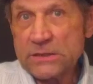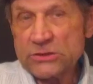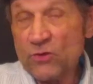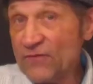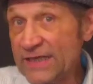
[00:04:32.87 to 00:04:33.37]

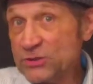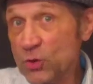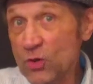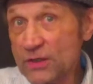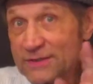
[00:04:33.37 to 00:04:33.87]
So if I
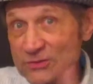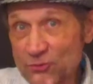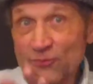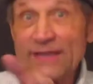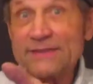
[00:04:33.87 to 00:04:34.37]
talk
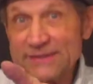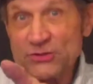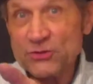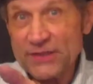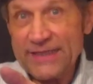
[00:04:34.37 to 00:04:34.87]
directly
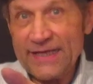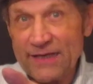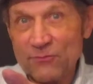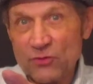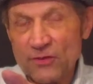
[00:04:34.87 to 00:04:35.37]
to the
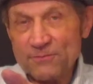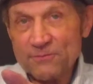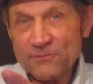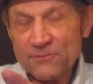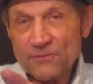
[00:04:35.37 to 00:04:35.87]
camera
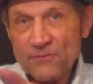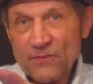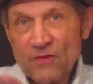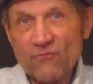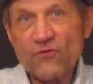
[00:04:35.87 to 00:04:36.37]

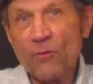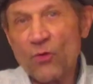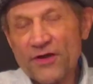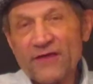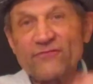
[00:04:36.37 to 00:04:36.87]
from
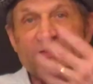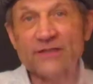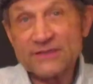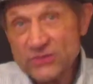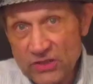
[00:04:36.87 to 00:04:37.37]
what I
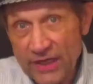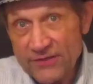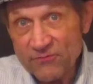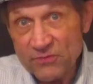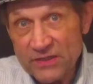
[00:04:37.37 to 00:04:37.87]
feel
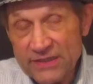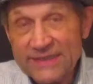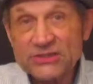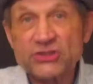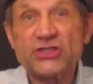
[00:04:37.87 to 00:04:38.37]
inside of me,
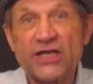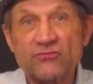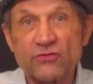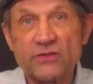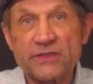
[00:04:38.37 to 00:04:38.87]
it's
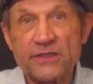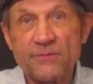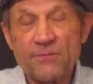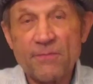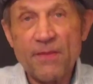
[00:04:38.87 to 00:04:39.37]

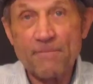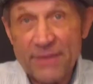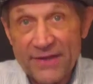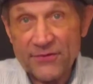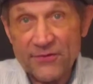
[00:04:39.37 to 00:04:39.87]
generally
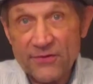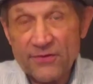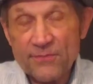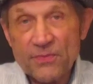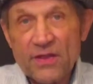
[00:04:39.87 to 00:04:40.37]
better
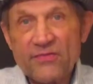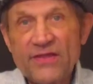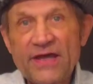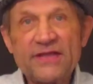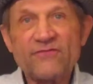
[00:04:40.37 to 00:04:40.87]

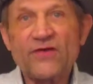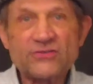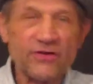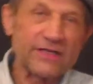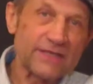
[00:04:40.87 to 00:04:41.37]
than if I
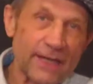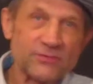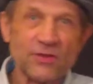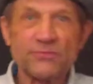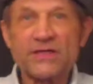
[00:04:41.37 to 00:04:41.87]
try to type
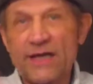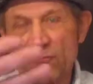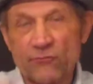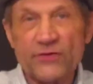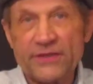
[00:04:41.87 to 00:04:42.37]
something out
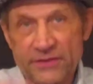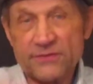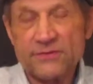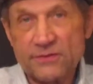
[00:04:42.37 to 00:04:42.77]
and read it.